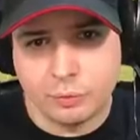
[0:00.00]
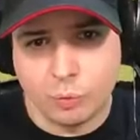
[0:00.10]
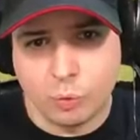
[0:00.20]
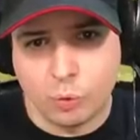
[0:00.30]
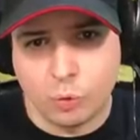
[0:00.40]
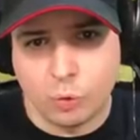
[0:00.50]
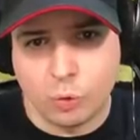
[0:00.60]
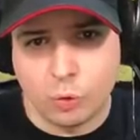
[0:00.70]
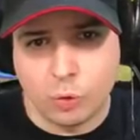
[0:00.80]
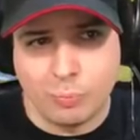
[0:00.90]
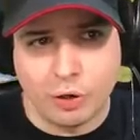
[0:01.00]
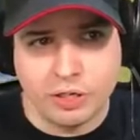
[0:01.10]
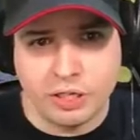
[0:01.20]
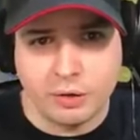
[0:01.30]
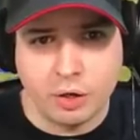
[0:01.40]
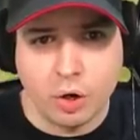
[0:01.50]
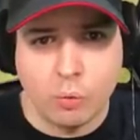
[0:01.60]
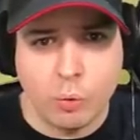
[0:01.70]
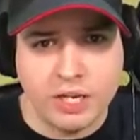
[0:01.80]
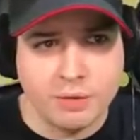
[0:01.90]
Ooh, buddy. Oh,
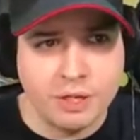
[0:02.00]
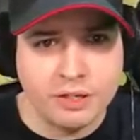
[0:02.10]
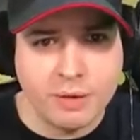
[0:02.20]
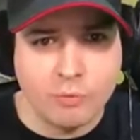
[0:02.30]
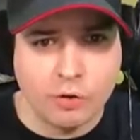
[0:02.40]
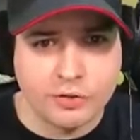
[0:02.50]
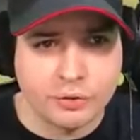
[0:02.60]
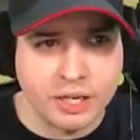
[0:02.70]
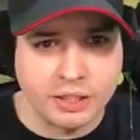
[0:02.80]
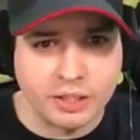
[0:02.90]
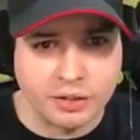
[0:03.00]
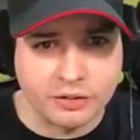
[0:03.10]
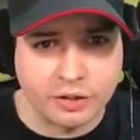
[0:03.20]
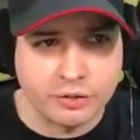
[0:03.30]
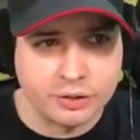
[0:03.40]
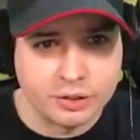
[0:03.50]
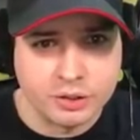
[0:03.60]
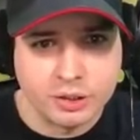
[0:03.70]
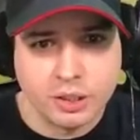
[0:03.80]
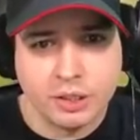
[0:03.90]
wait a minute. I'm also getting killed here.
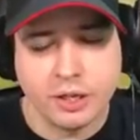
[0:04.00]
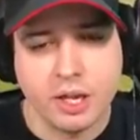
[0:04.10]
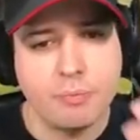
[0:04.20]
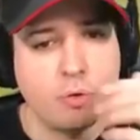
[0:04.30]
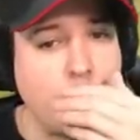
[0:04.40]
Yep.